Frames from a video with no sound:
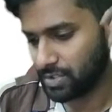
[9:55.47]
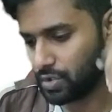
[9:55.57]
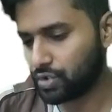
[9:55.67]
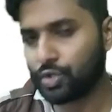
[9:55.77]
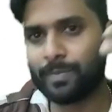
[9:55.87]

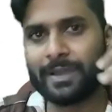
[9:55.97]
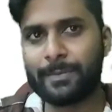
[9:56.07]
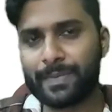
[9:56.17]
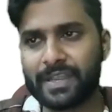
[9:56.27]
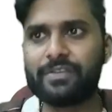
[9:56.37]
Go through my
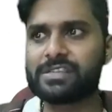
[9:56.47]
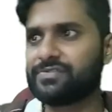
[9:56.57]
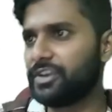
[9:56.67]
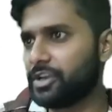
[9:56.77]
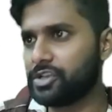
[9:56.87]
previous
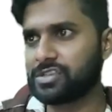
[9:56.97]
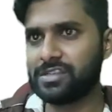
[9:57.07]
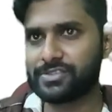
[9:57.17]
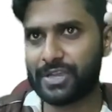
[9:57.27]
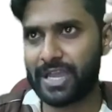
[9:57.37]
videos
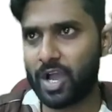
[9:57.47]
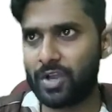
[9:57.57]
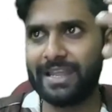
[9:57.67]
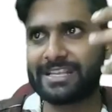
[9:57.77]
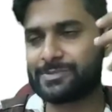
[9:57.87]
also. I
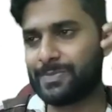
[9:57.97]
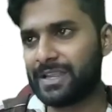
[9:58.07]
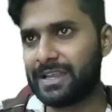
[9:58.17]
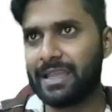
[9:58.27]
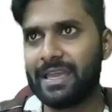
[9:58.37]
already
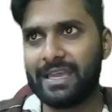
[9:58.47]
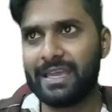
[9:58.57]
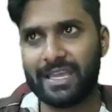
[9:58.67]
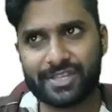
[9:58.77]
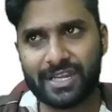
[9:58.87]
explained
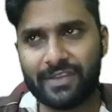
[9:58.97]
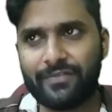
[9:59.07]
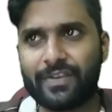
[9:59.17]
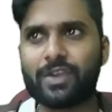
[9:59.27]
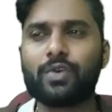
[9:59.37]
each and
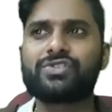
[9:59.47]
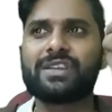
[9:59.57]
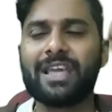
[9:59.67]
every question